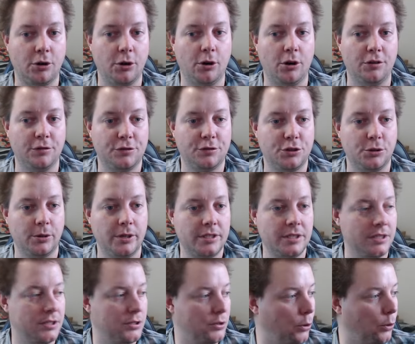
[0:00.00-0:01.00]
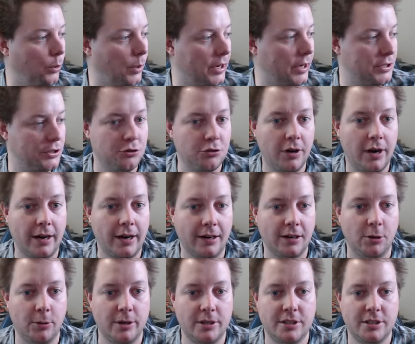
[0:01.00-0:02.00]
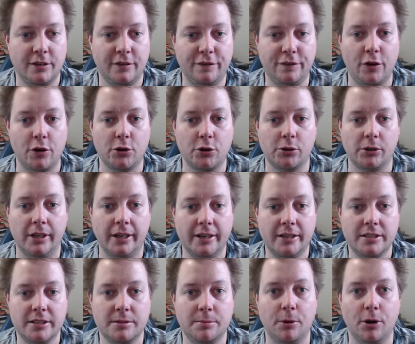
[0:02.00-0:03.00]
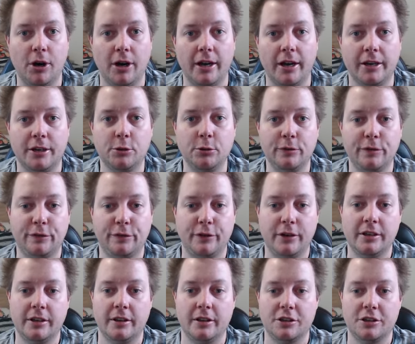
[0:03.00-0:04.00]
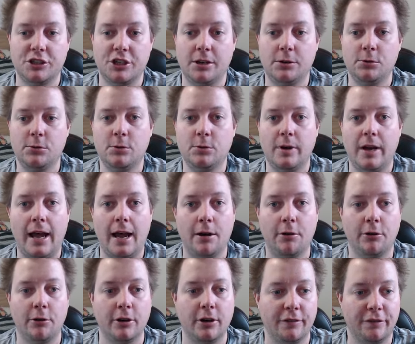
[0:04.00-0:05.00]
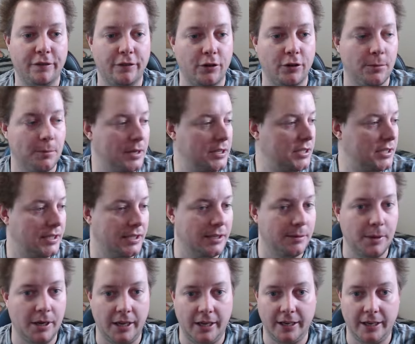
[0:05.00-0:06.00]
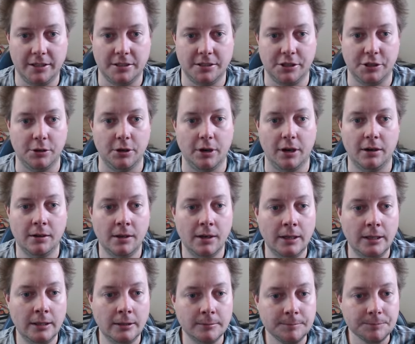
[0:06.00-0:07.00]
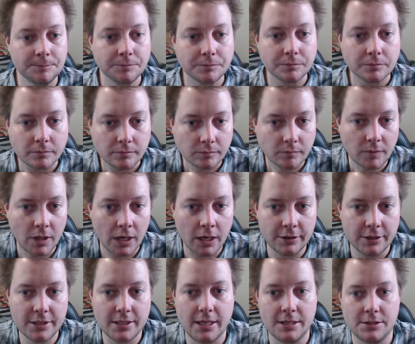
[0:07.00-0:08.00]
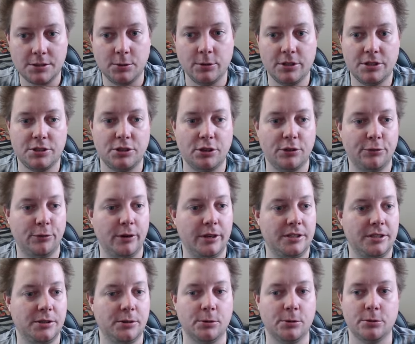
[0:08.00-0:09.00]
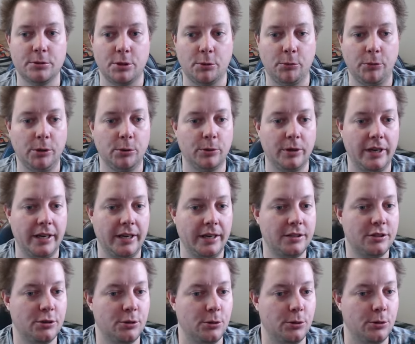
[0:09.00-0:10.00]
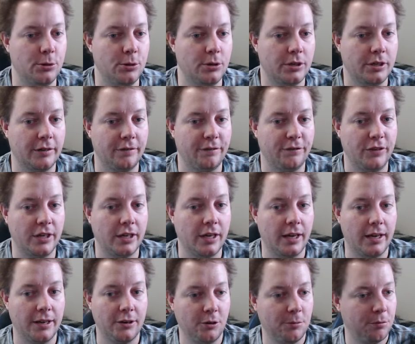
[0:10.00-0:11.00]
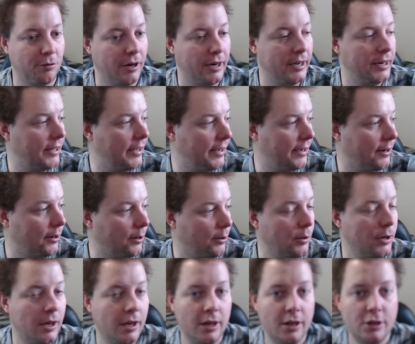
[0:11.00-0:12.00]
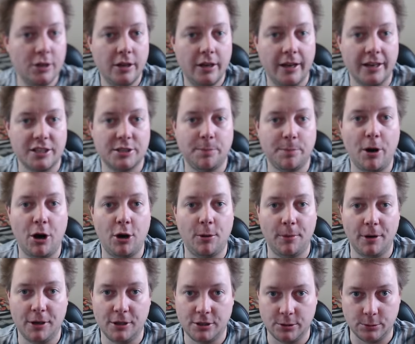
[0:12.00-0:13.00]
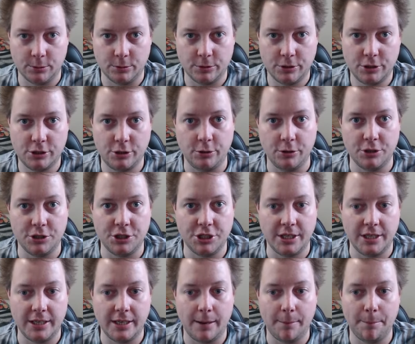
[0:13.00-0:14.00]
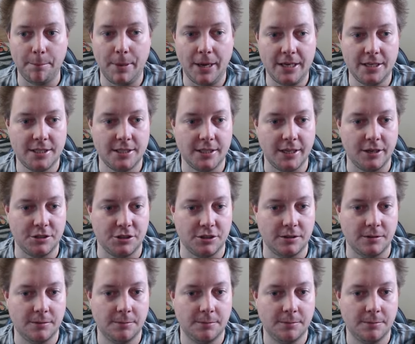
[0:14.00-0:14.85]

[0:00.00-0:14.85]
of choice is always DragonOS Focal X by a good friend of the channel, Aaron from SEMA Executor. This has all the software tools we will need to configure and operate our experimental 2G base station.